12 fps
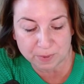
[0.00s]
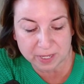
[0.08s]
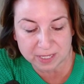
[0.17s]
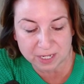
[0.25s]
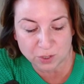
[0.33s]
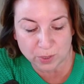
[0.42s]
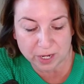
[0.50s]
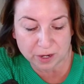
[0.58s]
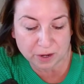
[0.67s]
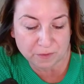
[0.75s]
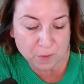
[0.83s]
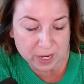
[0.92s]
Plus, I enjoy
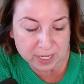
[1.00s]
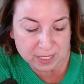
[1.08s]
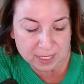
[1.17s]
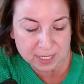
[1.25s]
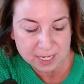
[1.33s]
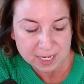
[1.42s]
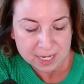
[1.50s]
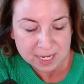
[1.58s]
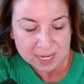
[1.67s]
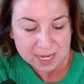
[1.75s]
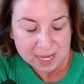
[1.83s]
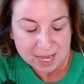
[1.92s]
hearing your voice.
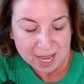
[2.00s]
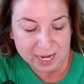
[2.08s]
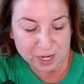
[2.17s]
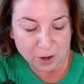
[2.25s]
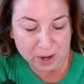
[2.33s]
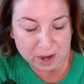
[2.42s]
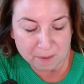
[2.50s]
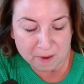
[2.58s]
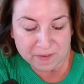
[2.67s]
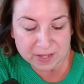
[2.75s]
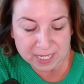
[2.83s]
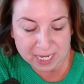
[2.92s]
I know I come
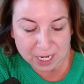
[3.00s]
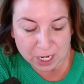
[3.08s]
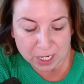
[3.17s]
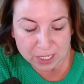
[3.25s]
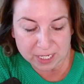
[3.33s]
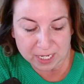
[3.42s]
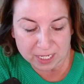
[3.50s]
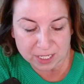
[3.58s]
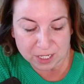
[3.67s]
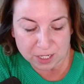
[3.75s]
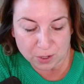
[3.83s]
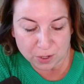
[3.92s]
off as eager to get
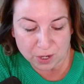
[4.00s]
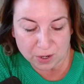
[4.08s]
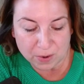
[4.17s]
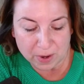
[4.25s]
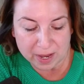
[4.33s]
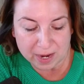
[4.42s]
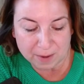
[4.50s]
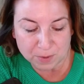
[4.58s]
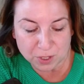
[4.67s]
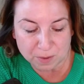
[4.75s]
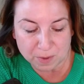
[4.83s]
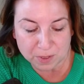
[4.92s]
to know you, and I'm
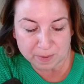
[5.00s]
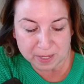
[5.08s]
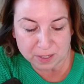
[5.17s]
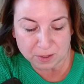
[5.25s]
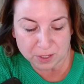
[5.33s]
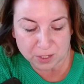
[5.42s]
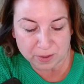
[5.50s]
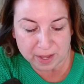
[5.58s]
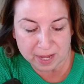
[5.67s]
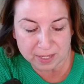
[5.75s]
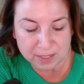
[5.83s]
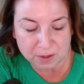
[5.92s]
sure most men don't do
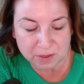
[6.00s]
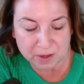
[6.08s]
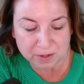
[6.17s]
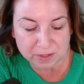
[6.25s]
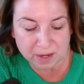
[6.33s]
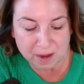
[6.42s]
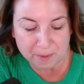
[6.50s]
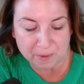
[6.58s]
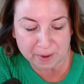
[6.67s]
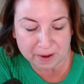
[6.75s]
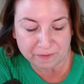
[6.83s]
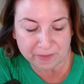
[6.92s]
that. So there's a couple
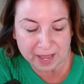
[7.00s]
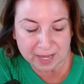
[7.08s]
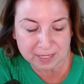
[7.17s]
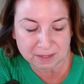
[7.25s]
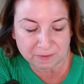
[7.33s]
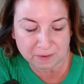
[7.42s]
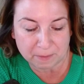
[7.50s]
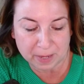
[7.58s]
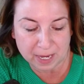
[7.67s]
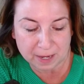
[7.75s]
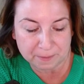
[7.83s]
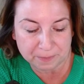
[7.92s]
red flags for
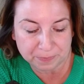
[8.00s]
me.